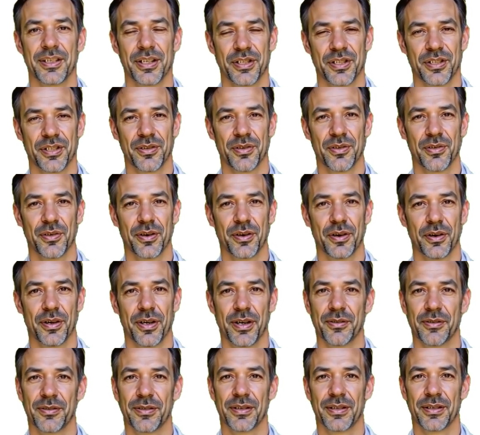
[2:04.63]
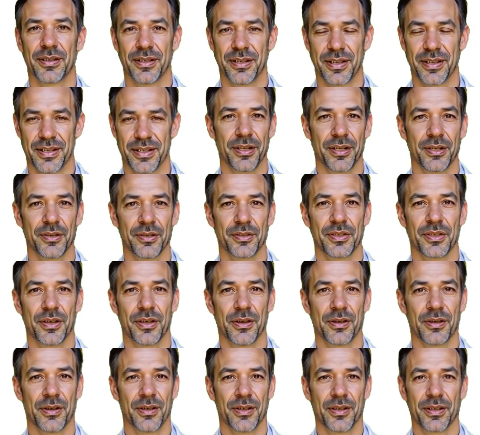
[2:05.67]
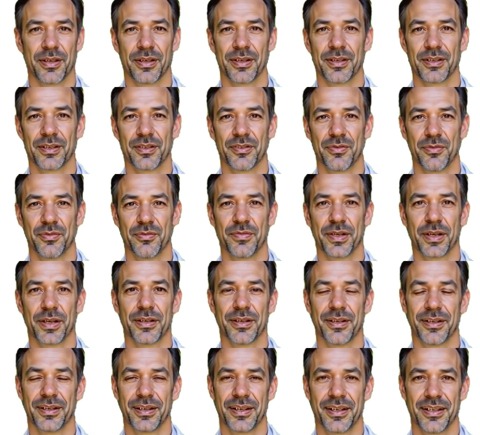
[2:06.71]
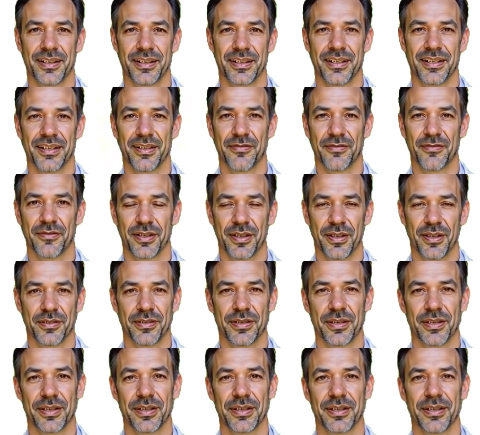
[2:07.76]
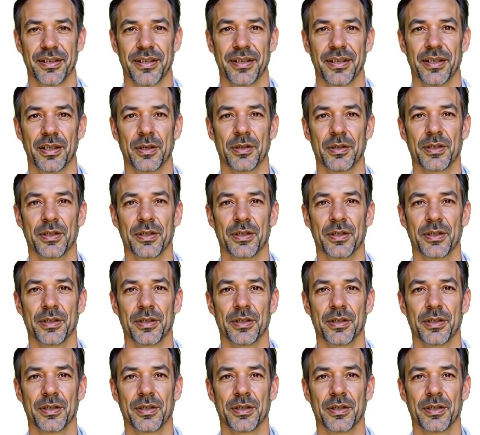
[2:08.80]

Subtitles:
It's called hibiscus fruit, also known as Roselle.